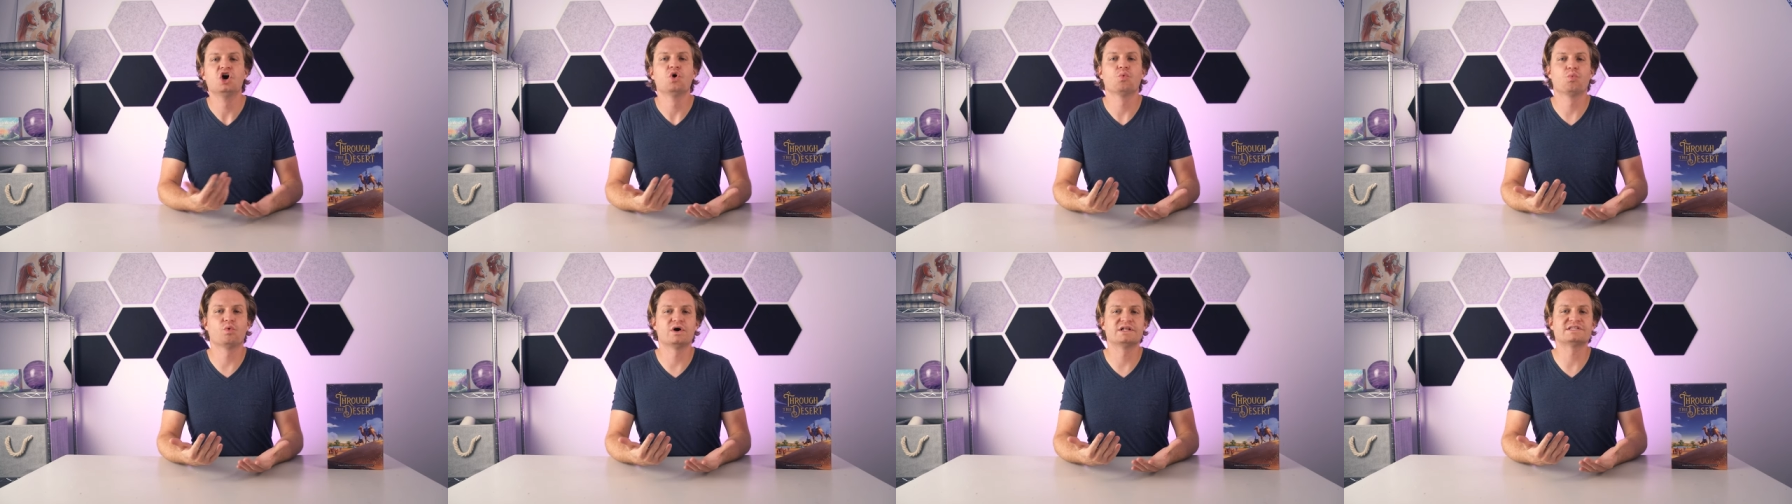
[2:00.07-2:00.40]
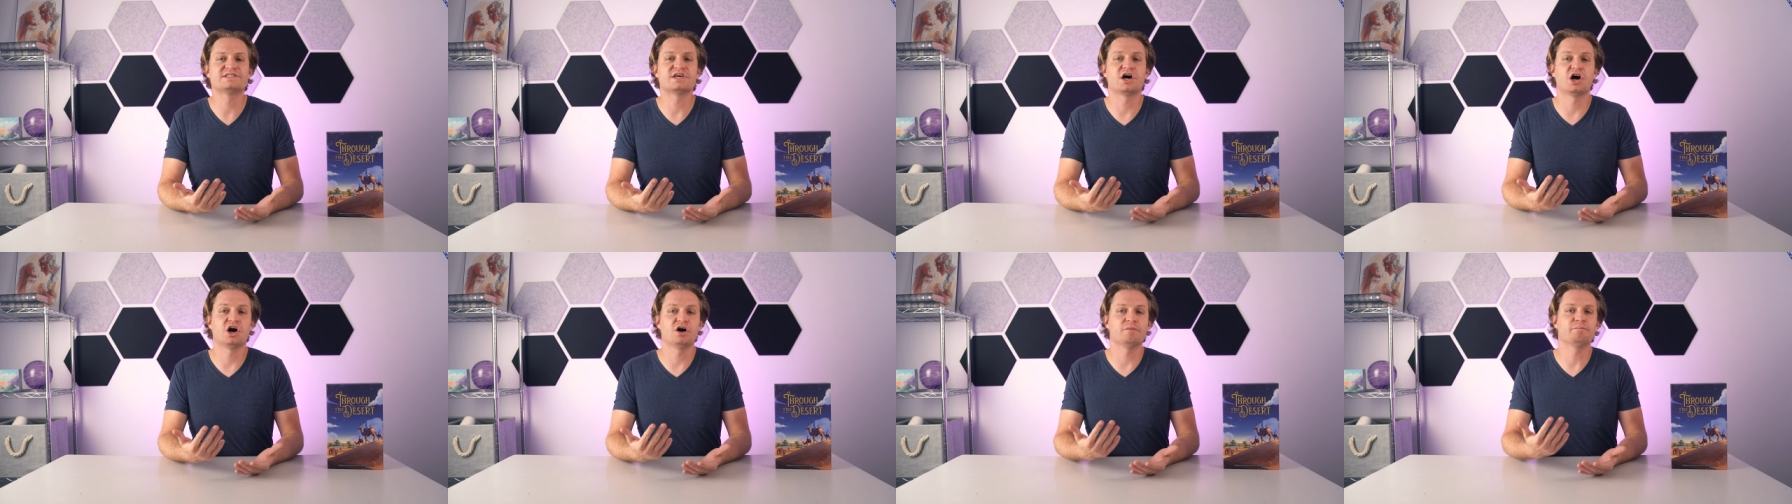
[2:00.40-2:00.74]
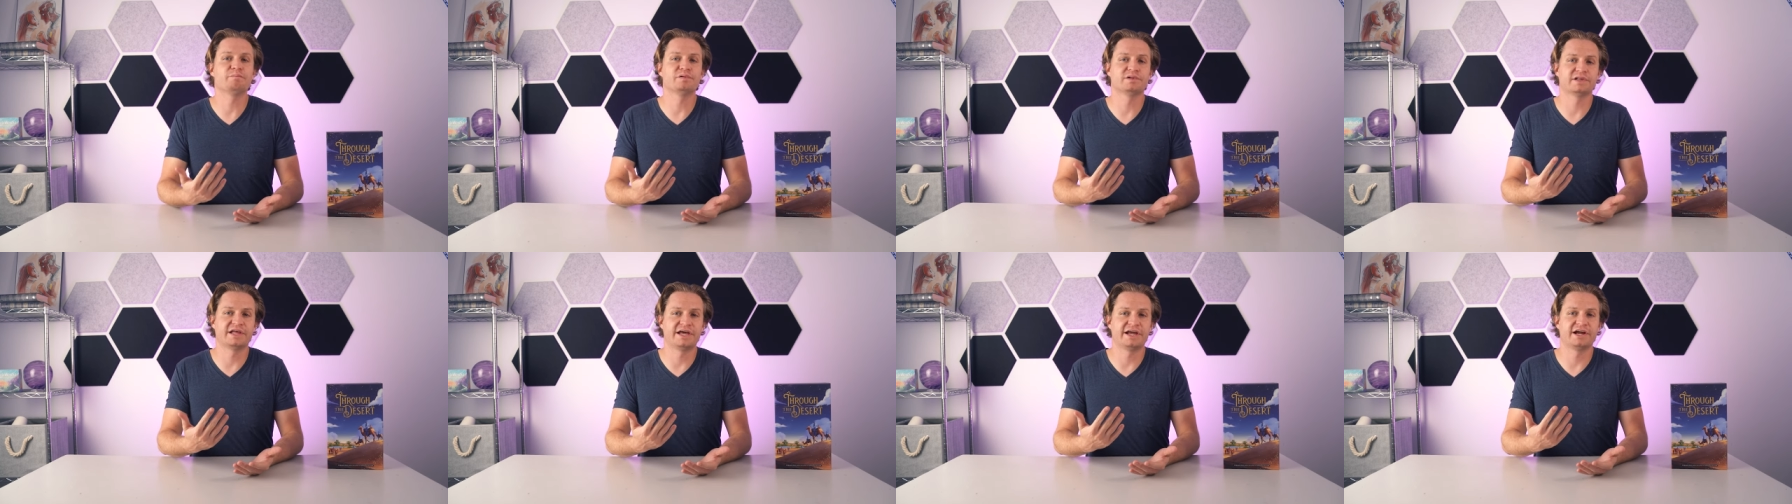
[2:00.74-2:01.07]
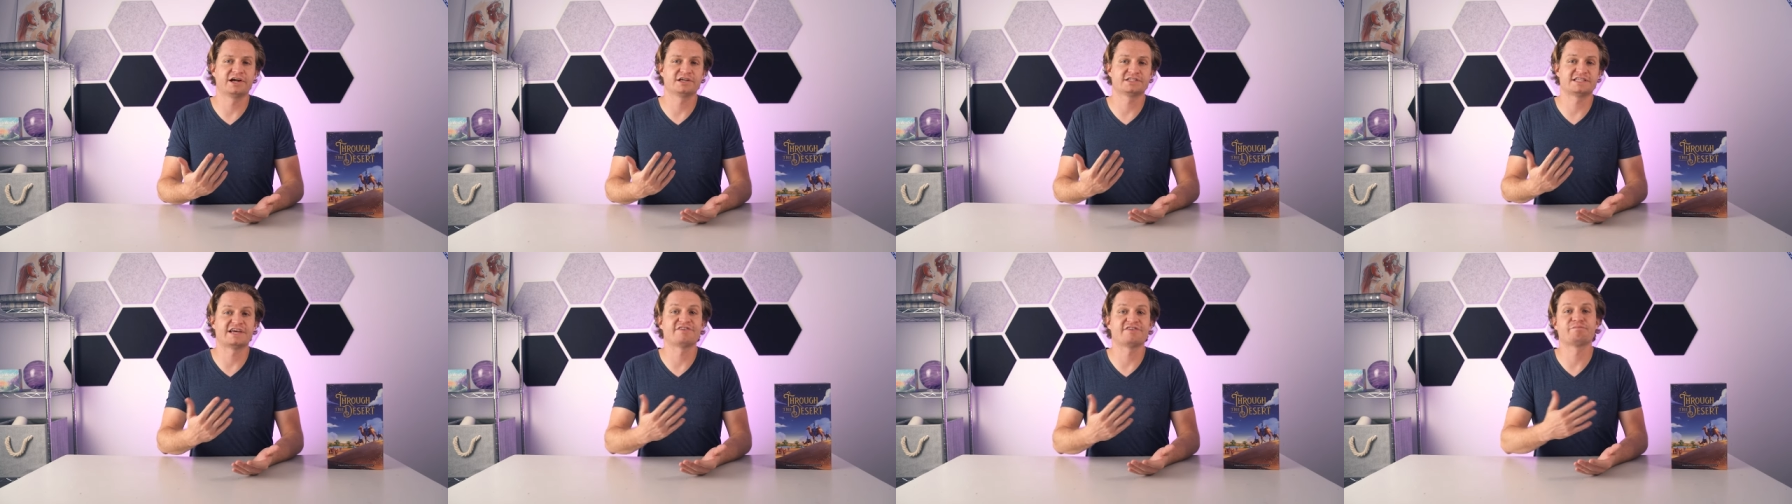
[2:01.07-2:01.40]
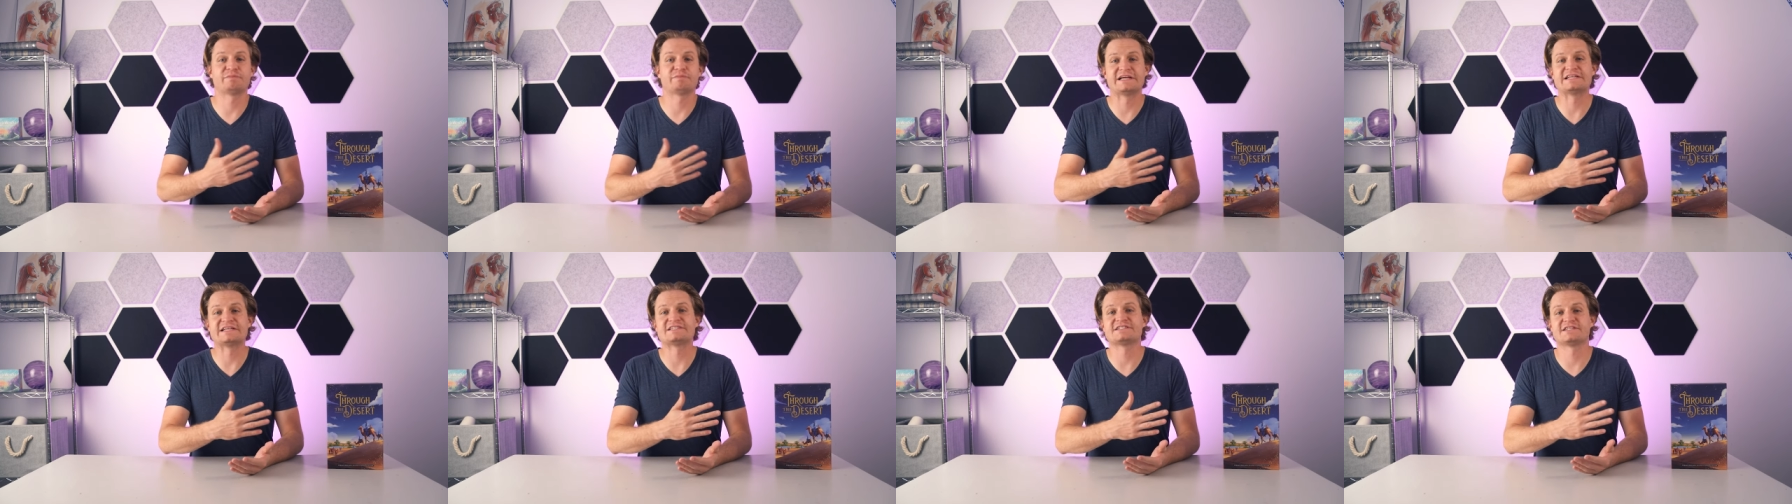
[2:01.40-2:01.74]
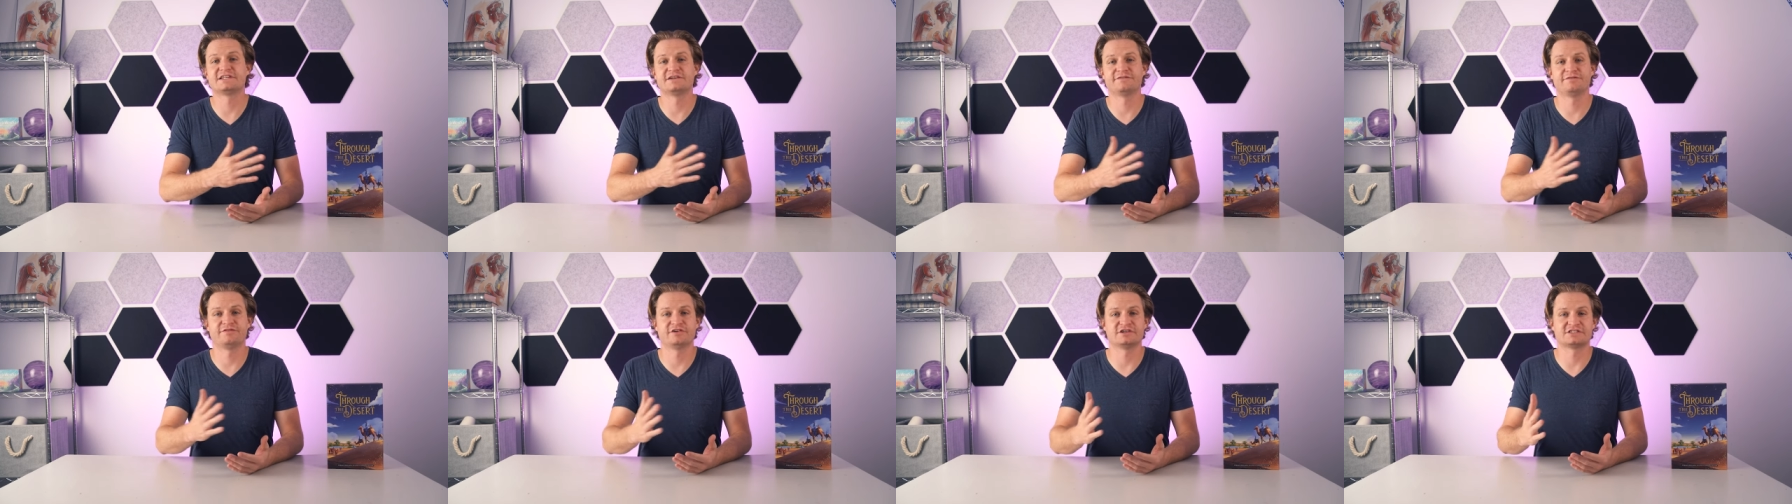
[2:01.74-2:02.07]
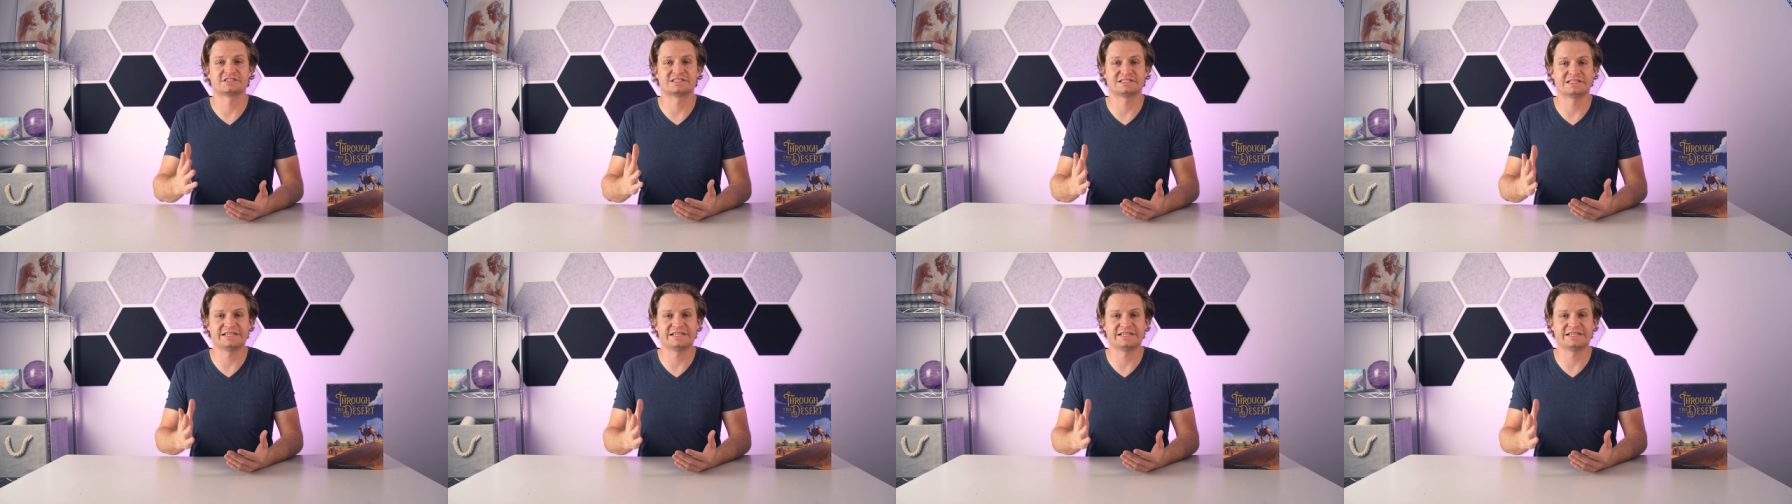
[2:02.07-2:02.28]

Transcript: Once all players have placed their first